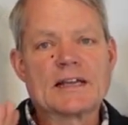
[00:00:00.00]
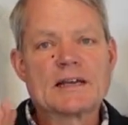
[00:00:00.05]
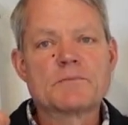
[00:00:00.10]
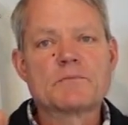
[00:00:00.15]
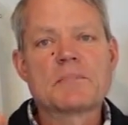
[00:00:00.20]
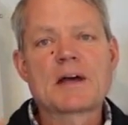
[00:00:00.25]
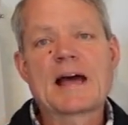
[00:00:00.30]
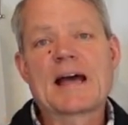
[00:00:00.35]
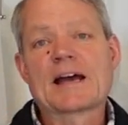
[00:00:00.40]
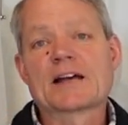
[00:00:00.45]

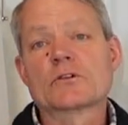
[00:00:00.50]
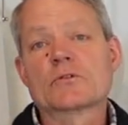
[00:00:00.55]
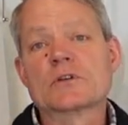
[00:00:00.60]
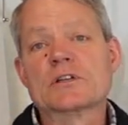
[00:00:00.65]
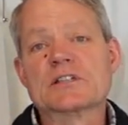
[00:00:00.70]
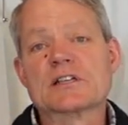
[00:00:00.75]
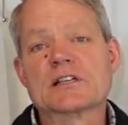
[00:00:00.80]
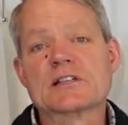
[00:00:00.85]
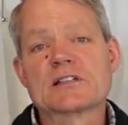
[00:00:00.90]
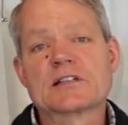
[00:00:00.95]
impact
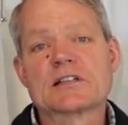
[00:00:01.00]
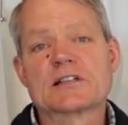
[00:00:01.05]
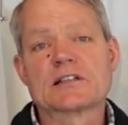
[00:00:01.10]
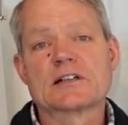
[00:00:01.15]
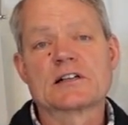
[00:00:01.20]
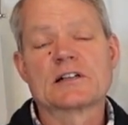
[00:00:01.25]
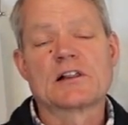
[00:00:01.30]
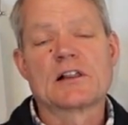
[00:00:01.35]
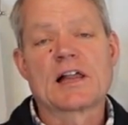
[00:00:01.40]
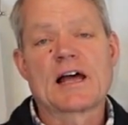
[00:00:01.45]
resistant
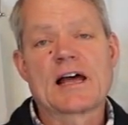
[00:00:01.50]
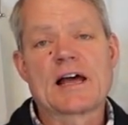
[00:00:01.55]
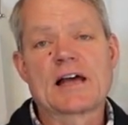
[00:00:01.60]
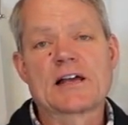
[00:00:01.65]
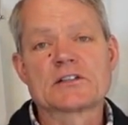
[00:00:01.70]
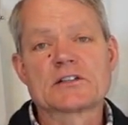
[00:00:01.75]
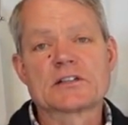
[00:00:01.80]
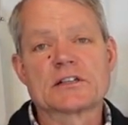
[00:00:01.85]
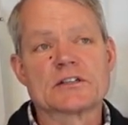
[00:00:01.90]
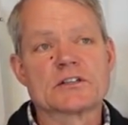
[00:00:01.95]
glass,